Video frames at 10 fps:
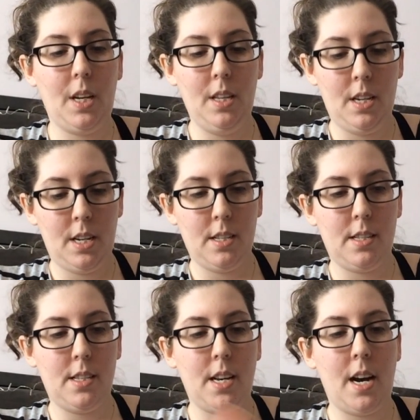And then
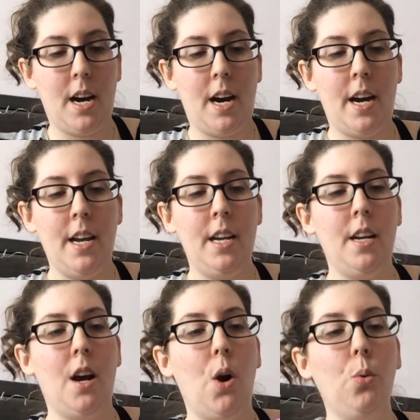
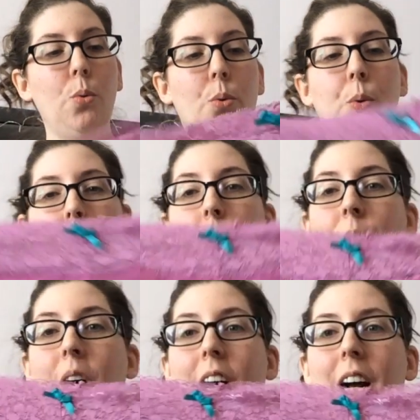inside, ooh,
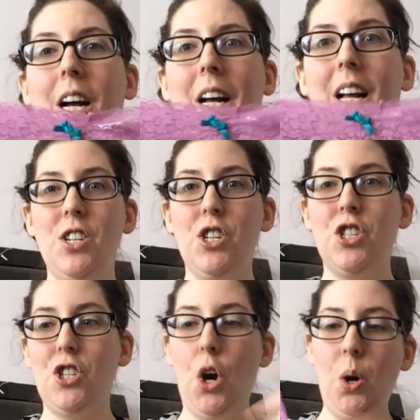these are
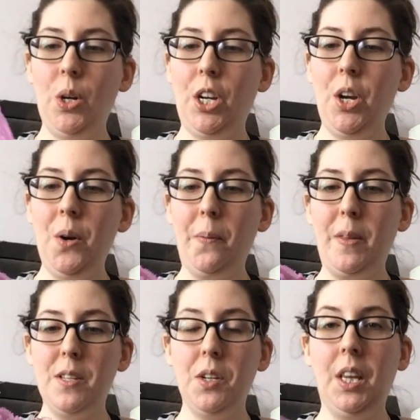so cute.
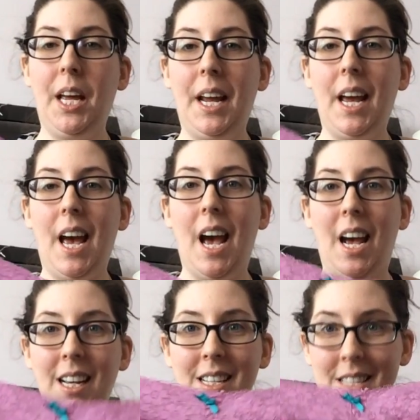These are like
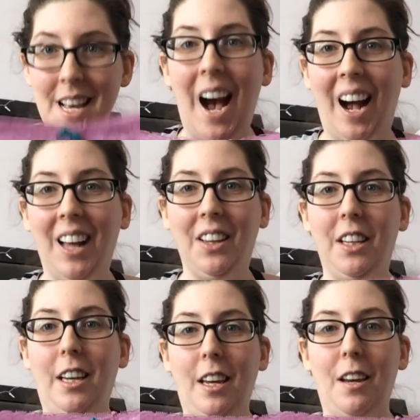
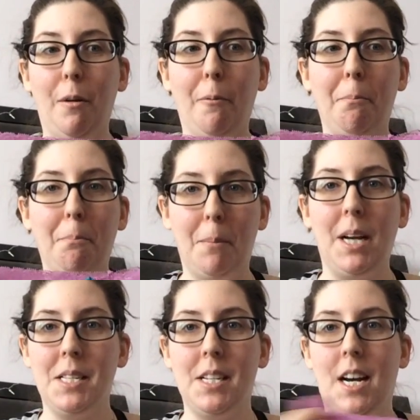exactly
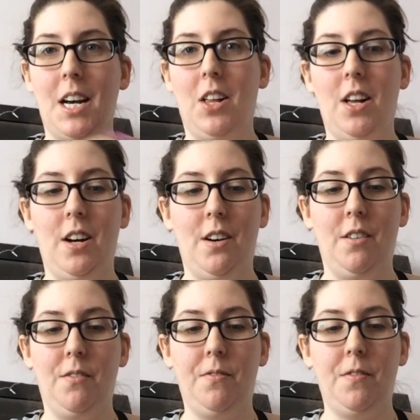my style
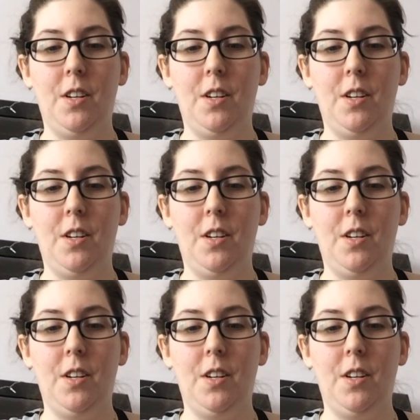of